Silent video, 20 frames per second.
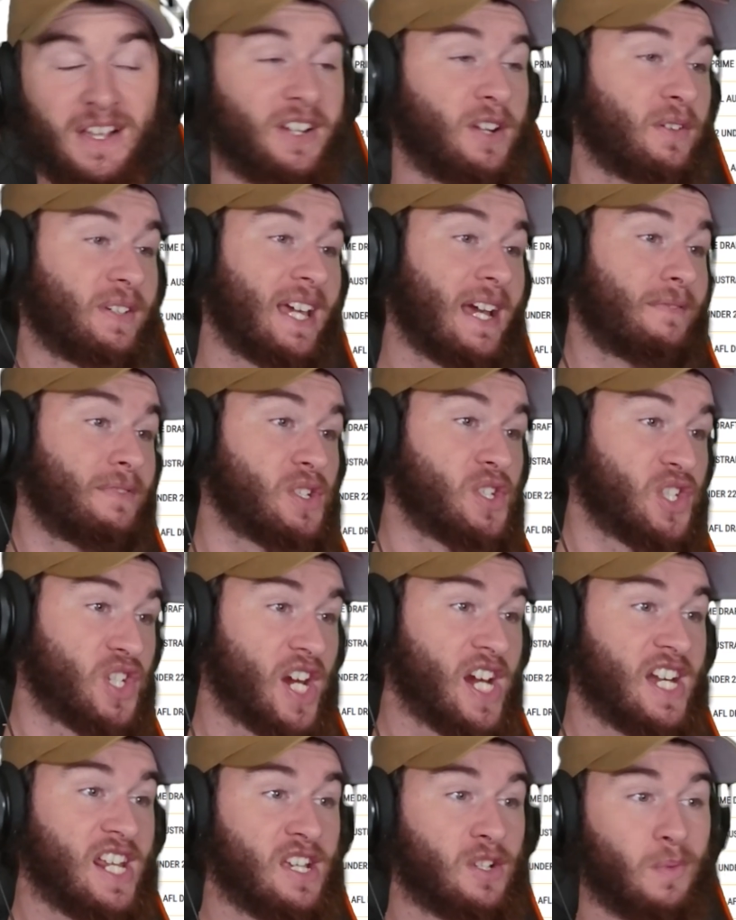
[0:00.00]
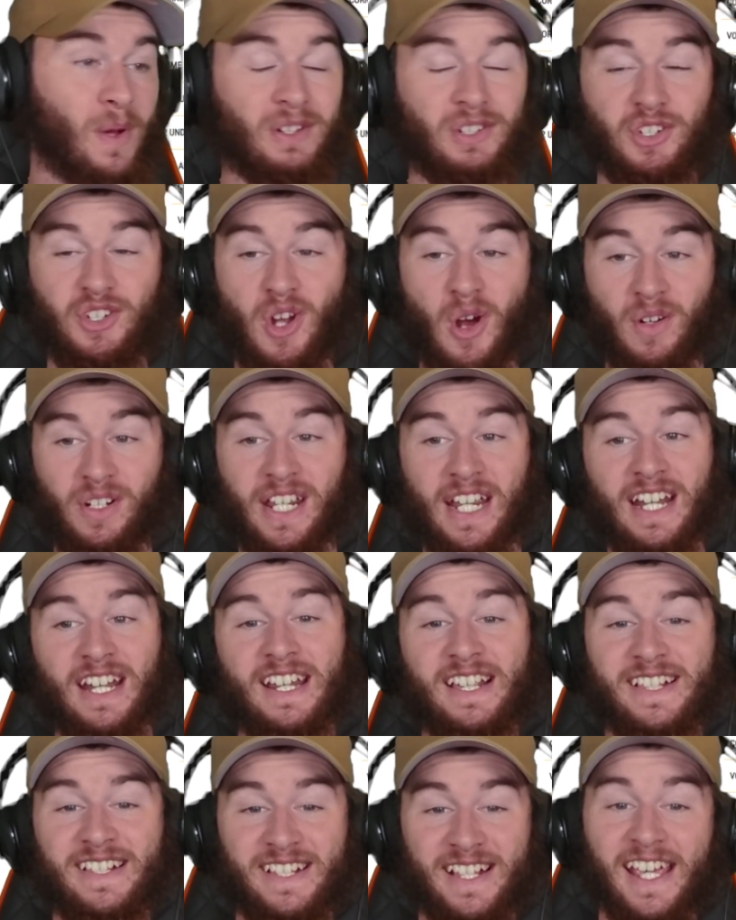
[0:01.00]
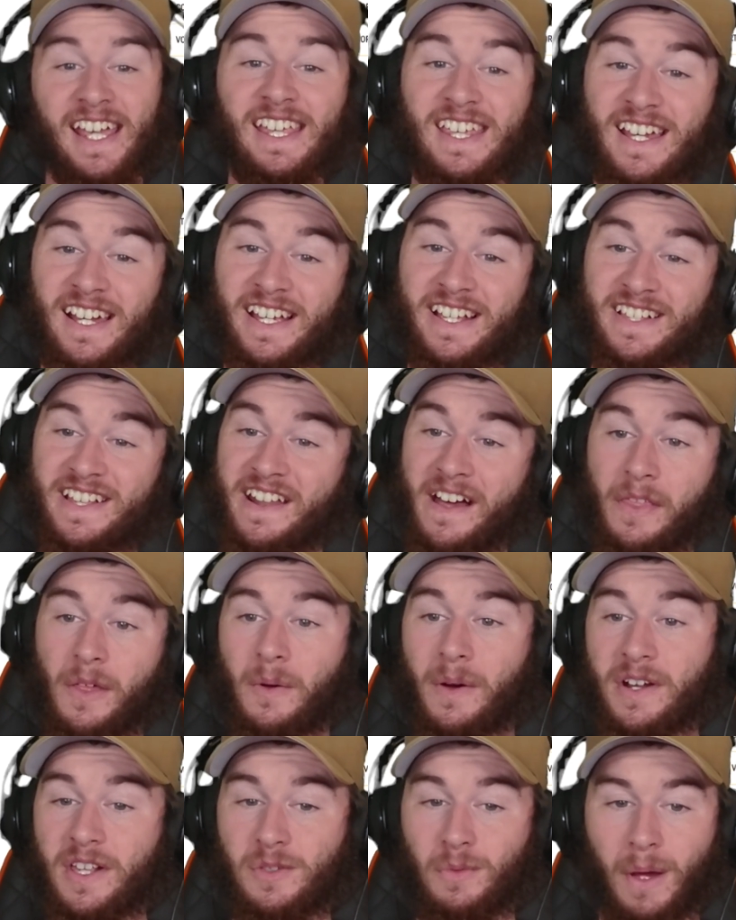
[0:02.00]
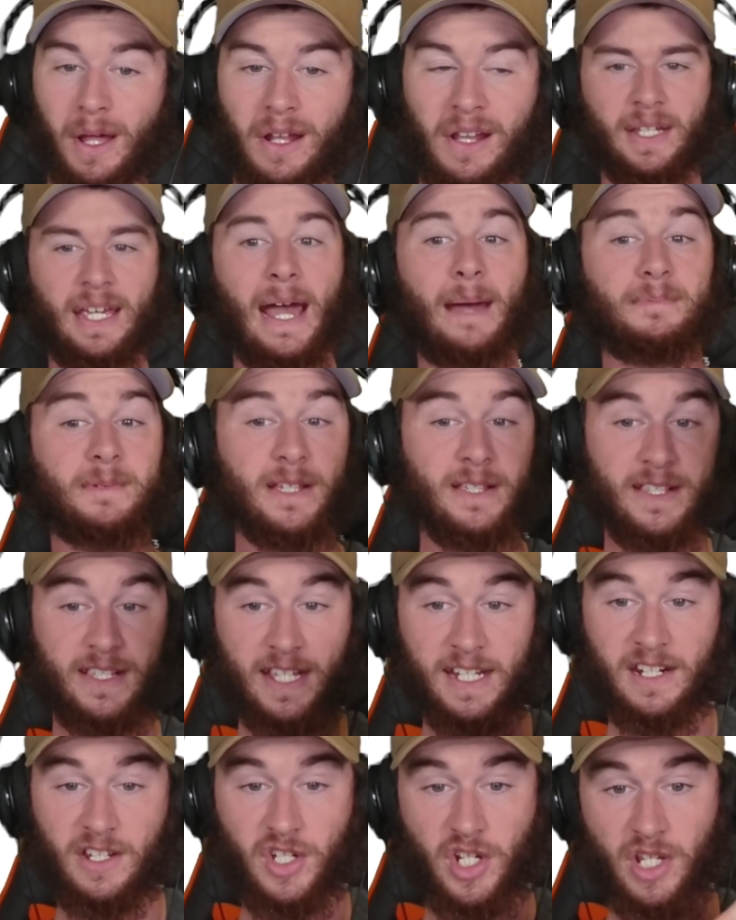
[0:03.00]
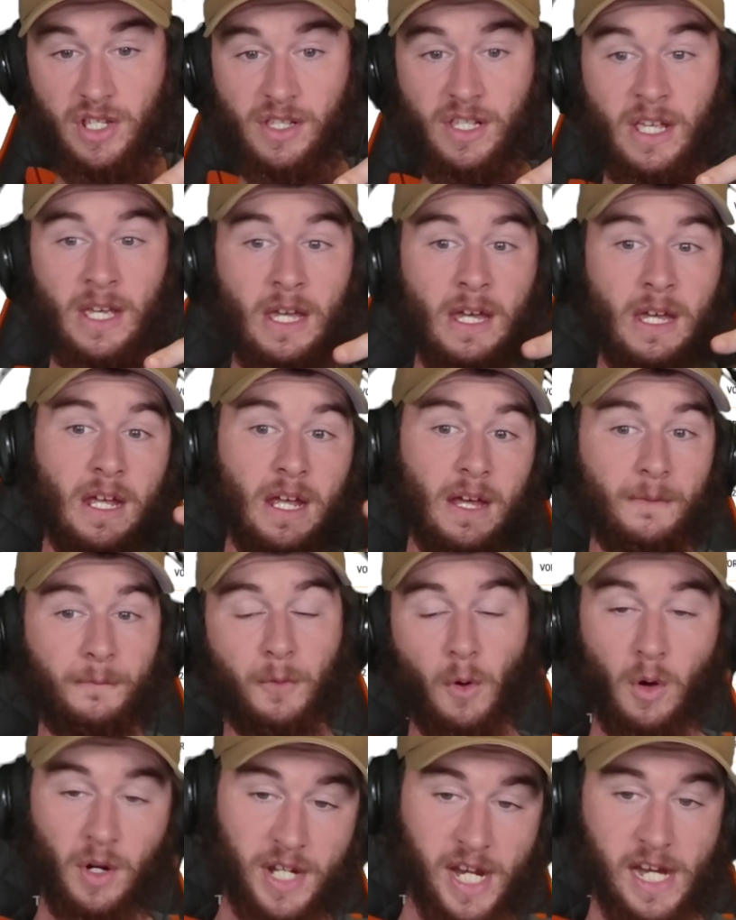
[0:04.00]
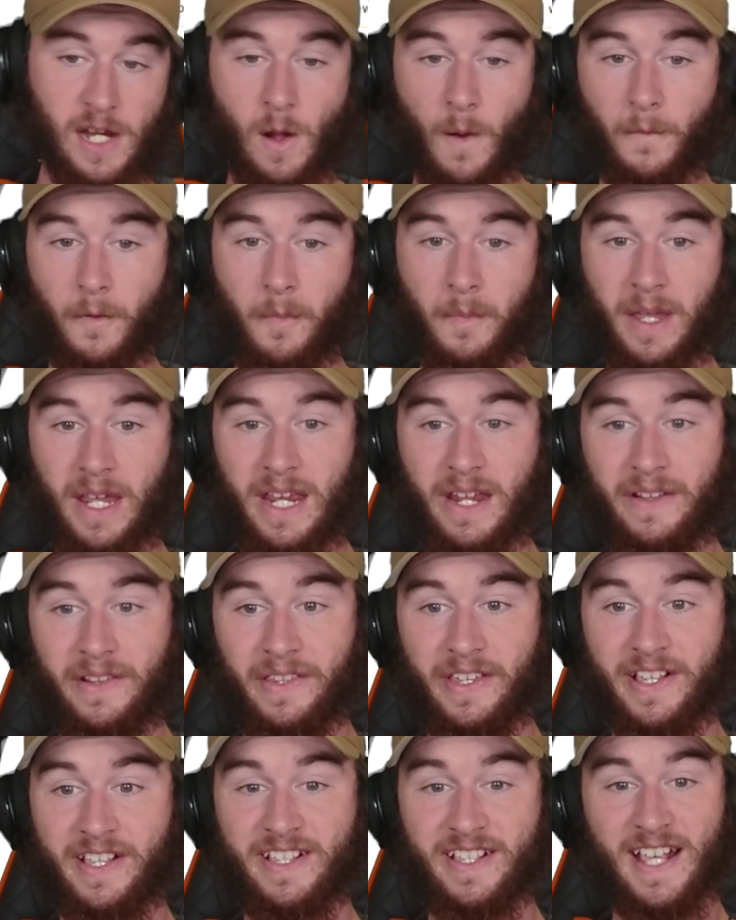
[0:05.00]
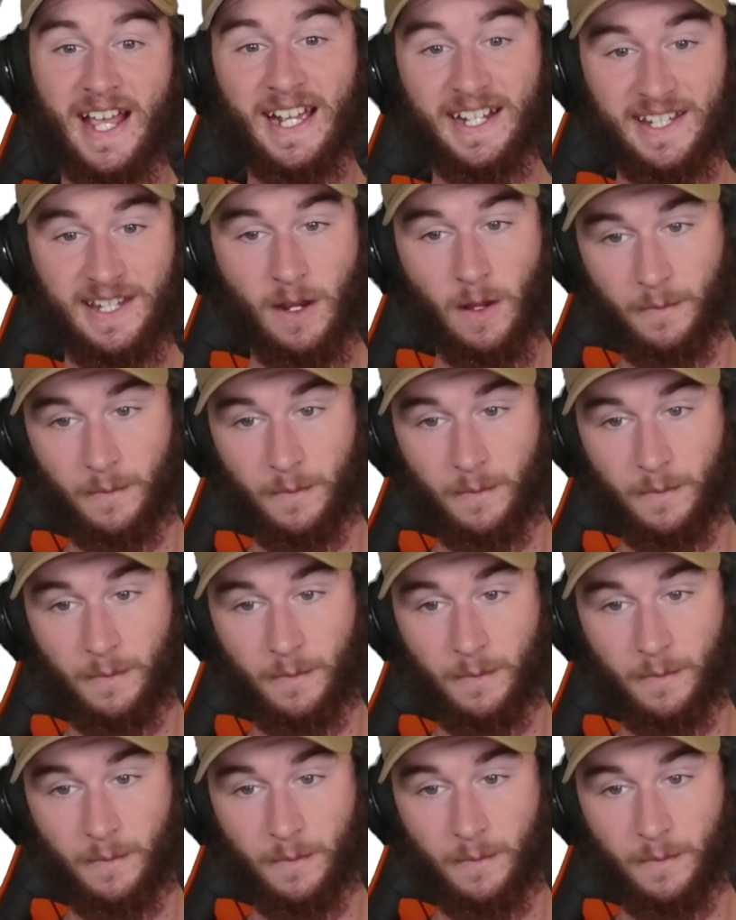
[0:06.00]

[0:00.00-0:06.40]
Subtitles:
I know Kevin Sheedy is one. John Kennedy Sr. is another one as well. Captain Signatures, 14 of them in the set.